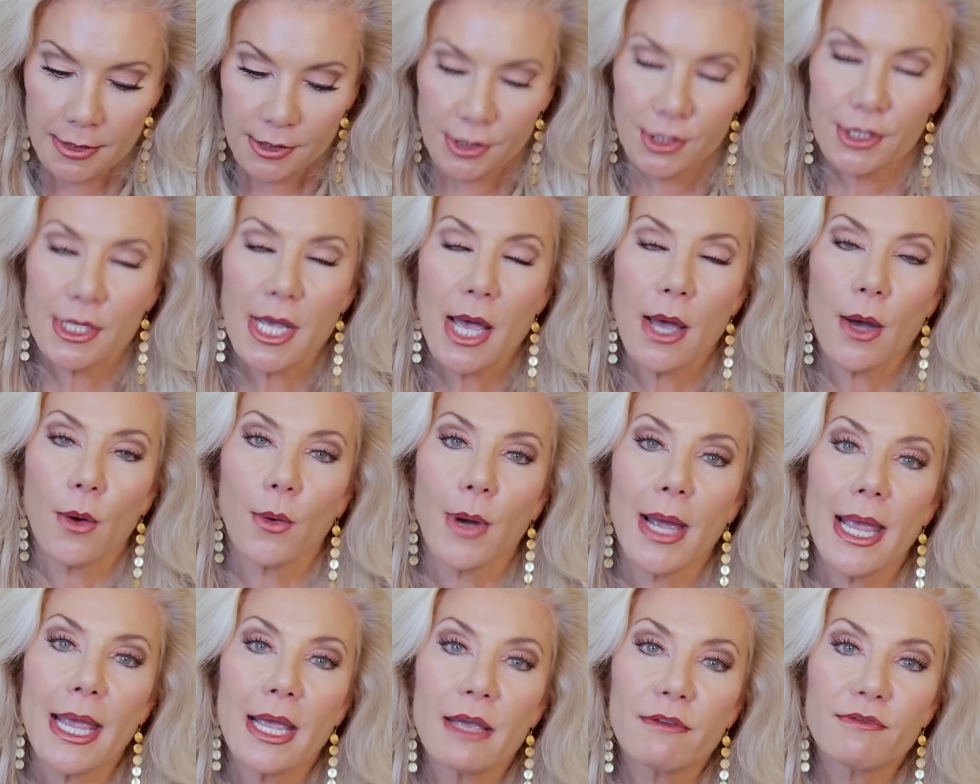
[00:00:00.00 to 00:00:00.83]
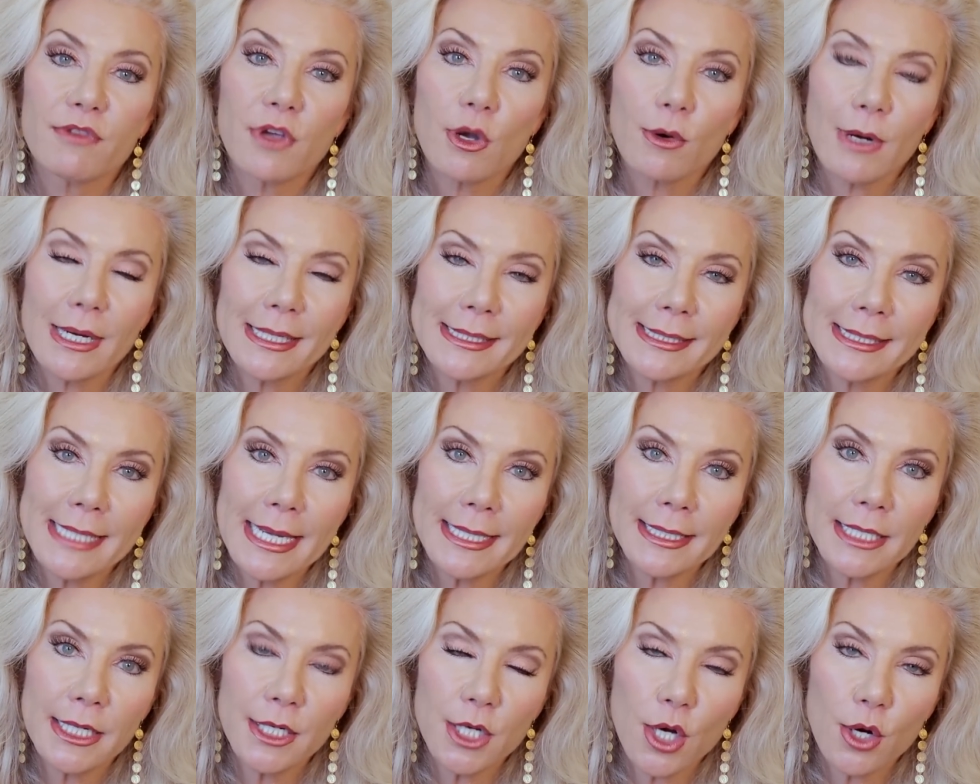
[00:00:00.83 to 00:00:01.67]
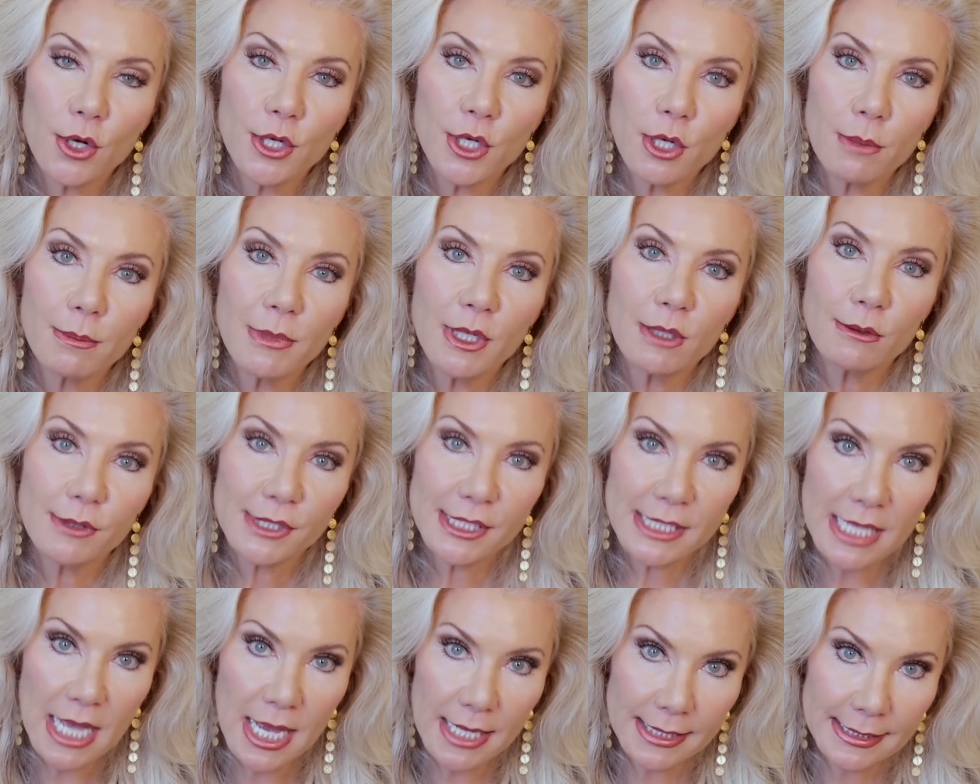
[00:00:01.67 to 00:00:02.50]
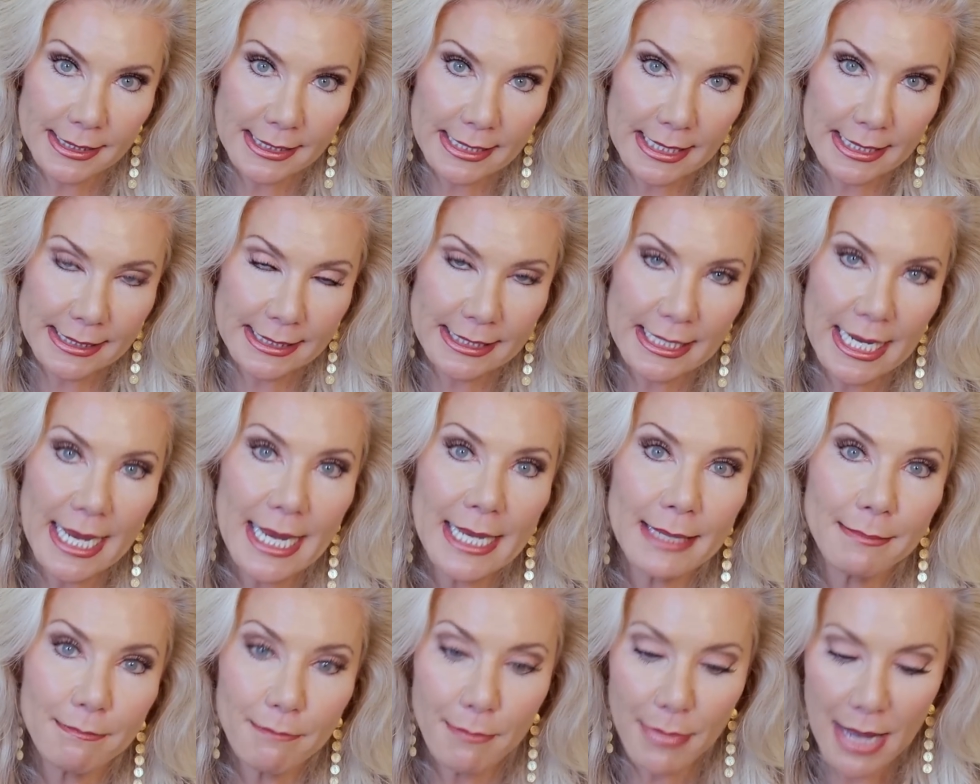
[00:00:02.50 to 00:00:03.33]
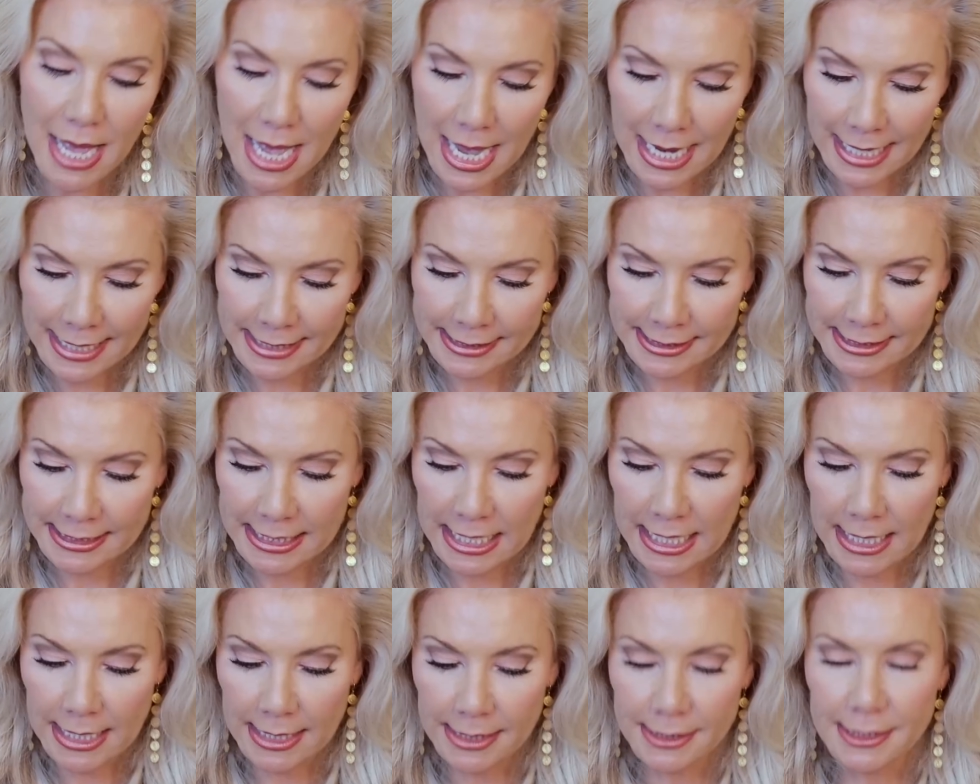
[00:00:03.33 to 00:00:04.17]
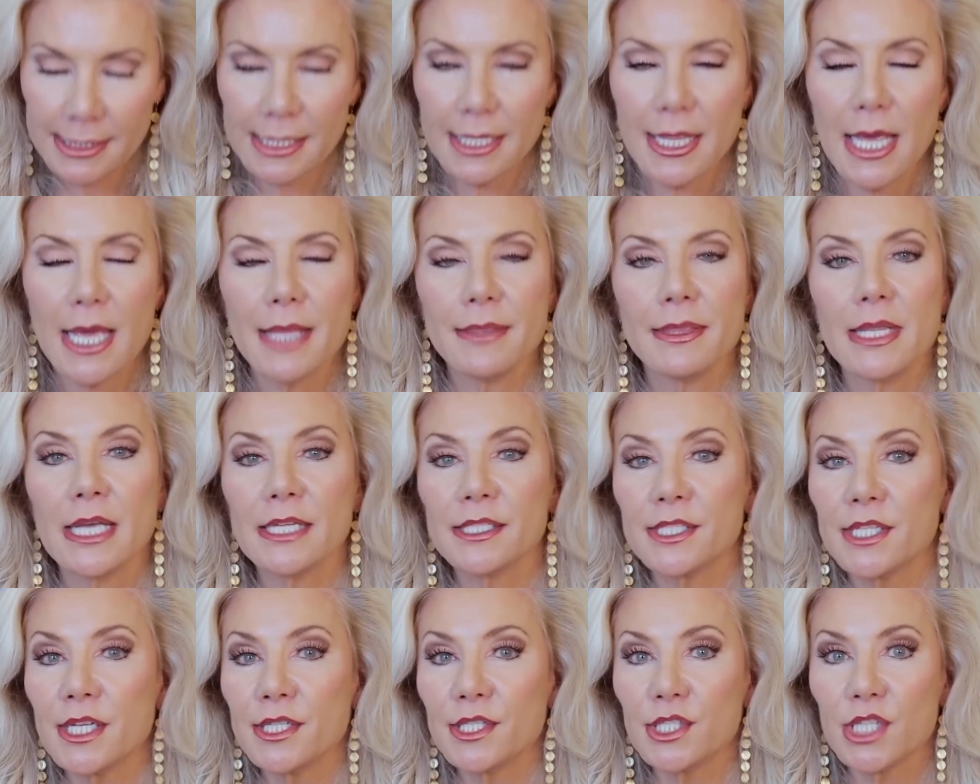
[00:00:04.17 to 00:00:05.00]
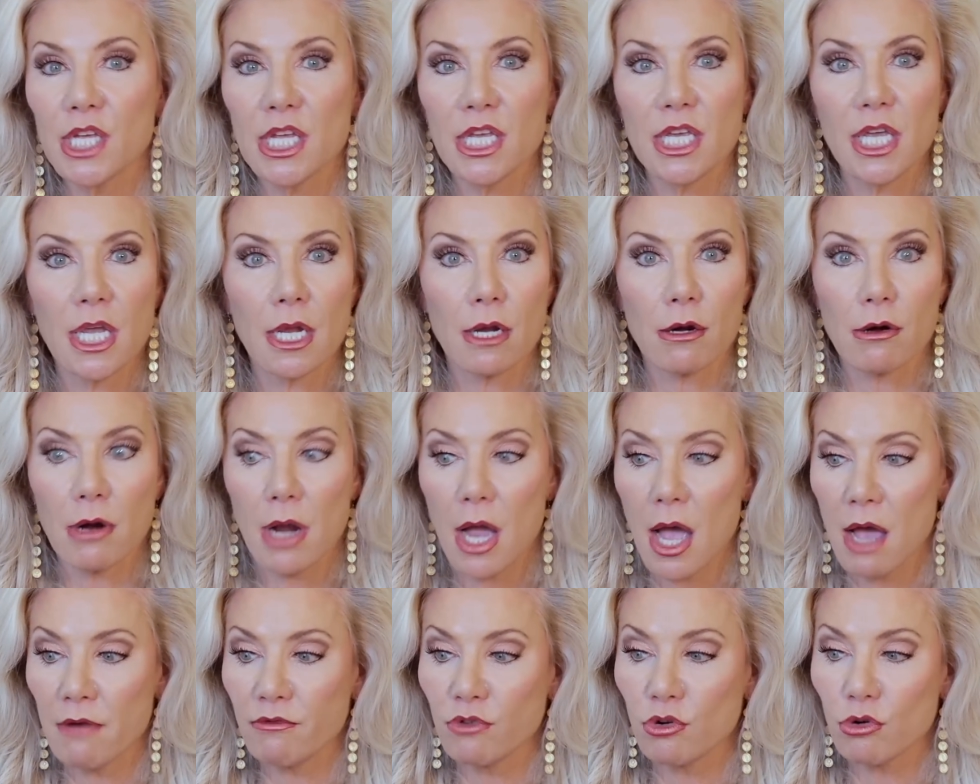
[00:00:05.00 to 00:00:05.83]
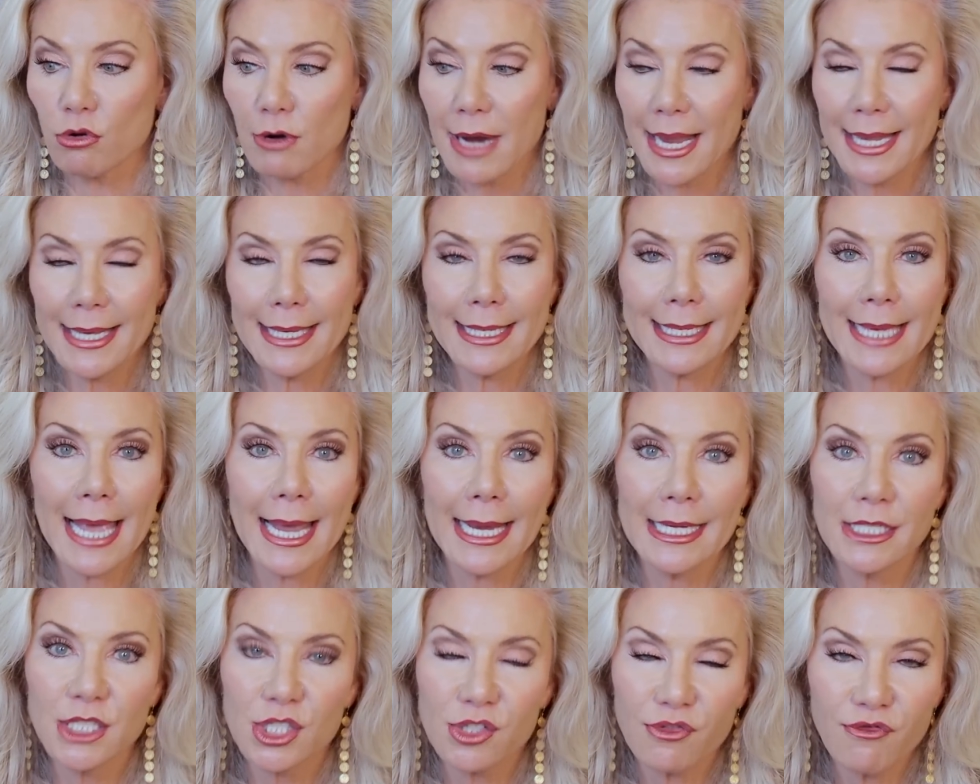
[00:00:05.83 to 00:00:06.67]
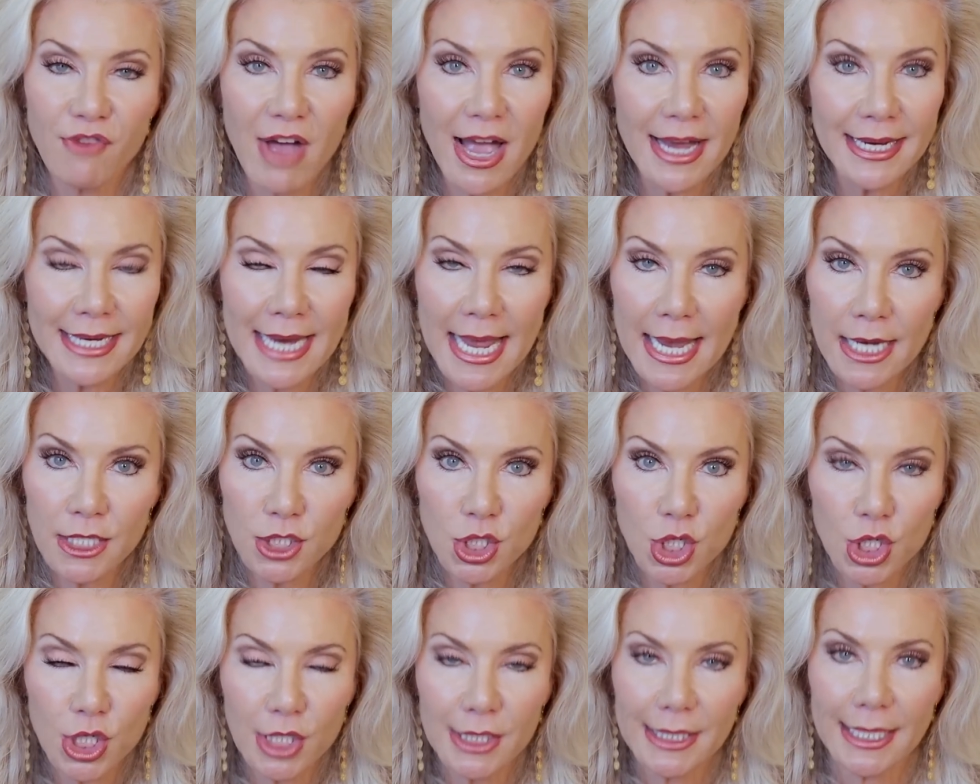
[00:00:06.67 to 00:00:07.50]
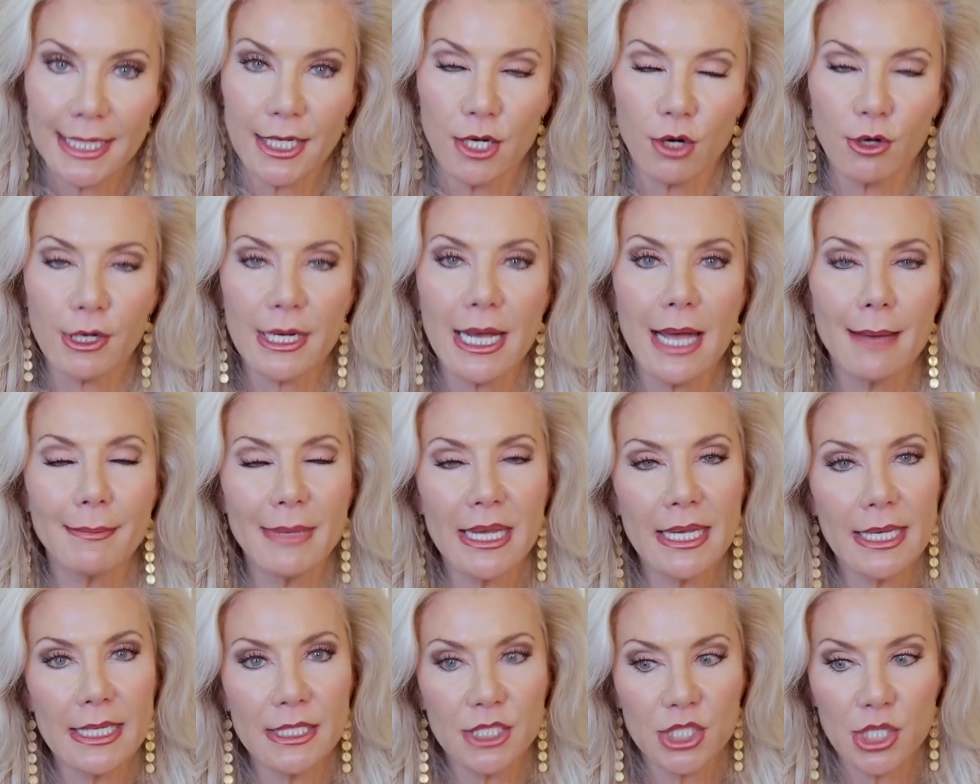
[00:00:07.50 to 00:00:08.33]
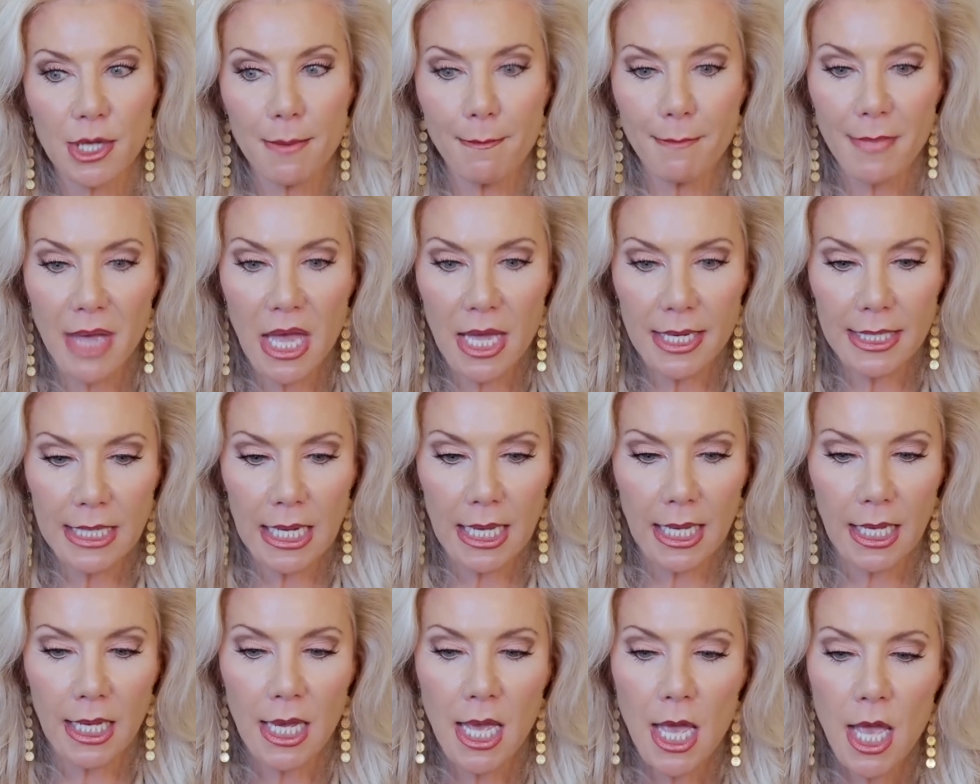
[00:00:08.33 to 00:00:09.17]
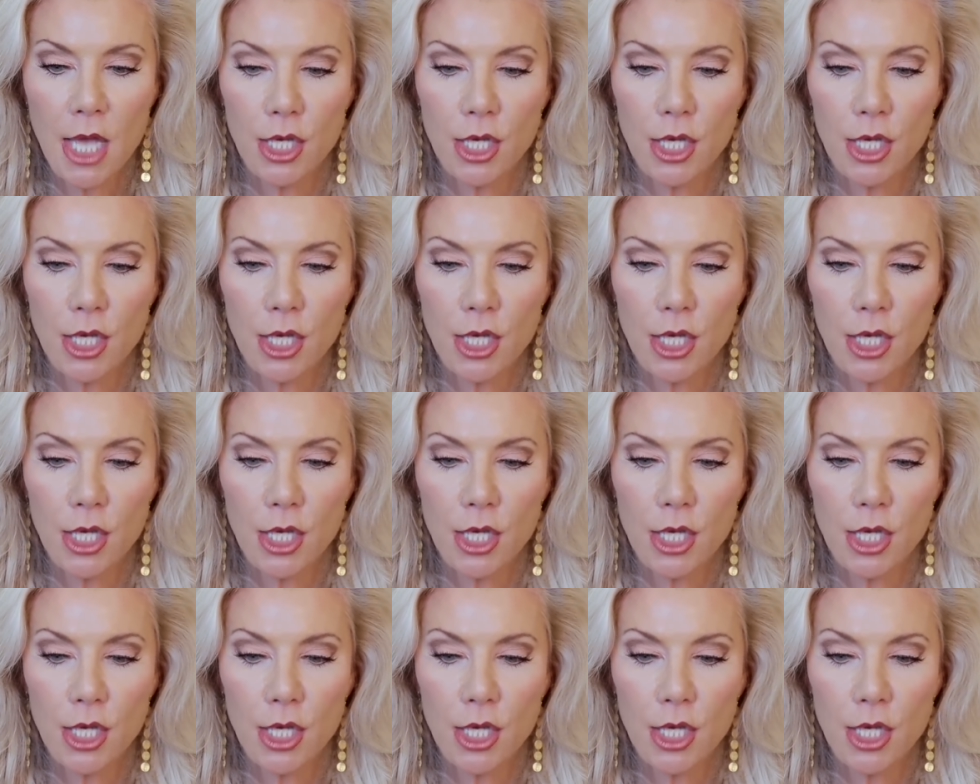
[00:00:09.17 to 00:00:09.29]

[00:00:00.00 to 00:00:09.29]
So if your ascendant or your moon sign sits in Pisces, then this is the year of great gains financially. You're coming into money.